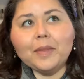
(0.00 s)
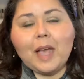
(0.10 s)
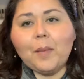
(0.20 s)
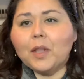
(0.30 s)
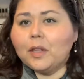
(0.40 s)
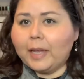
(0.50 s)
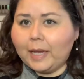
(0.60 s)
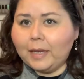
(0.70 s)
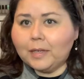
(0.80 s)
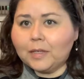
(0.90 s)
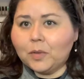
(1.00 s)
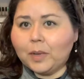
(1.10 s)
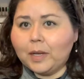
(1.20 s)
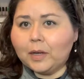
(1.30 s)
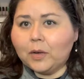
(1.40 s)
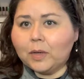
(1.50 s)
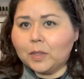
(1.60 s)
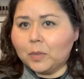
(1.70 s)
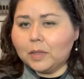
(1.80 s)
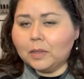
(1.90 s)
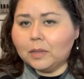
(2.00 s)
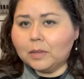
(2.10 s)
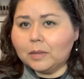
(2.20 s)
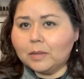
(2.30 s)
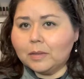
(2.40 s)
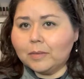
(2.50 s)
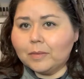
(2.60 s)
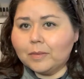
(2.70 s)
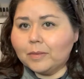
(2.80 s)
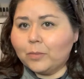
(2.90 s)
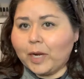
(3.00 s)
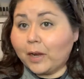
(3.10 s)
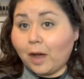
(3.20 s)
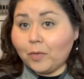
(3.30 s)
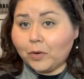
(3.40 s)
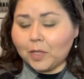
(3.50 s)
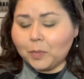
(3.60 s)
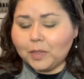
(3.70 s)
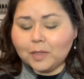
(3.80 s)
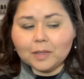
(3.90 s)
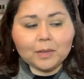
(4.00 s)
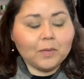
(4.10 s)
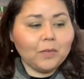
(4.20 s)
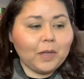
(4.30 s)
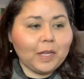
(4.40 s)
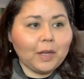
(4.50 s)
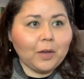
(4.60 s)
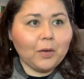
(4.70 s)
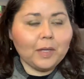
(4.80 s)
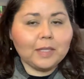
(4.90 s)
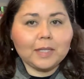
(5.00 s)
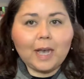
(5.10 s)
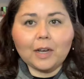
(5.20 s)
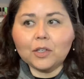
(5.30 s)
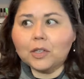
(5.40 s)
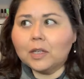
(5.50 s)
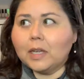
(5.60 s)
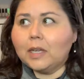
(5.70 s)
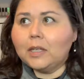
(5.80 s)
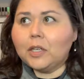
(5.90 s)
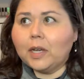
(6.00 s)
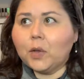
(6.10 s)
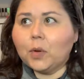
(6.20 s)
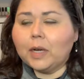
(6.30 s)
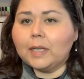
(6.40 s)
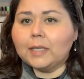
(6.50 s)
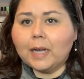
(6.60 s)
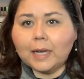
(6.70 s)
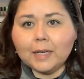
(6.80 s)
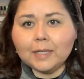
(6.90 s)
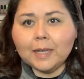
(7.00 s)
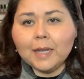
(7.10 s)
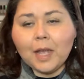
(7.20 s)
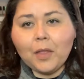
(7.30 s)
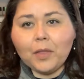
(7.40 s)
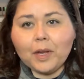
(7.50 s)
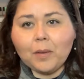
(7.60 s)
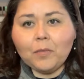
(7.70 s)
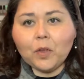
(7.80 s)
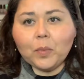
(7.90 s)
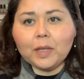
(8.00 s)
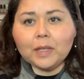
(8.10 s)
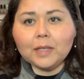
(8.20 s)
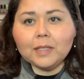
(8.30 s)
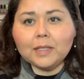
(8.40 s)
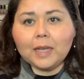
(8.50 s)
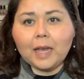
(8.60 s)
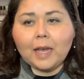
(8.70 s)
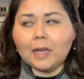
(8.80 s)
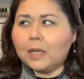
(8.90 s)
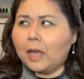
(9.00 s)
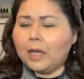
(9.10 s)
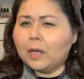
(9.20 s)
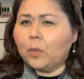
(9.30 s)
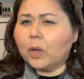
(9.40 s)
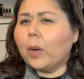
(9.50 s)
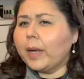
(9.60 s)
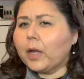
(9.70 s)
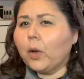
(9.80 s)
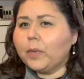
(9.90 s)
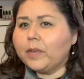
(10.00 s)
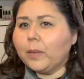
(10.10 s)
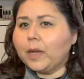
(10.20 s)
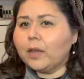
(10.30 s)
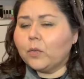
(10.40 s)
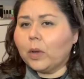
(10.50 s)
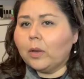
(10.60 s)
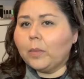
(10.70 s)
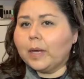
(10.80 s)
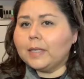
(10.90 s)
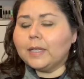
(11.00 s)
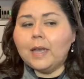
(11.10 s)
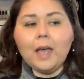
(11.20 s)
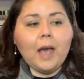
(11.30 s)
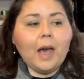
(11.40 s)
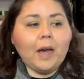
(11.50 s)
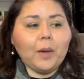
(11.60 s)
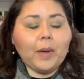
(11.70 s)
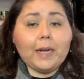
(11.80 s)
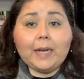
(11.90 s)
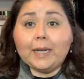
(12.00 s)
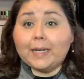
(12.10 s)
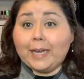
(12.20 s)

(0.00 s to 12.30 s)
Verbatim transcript: I'm a little late to my Christmas, what I got for Christmas video. It's actually January 2nd that I'm filming this and I think it will probably go up the same day as well, but um, I needed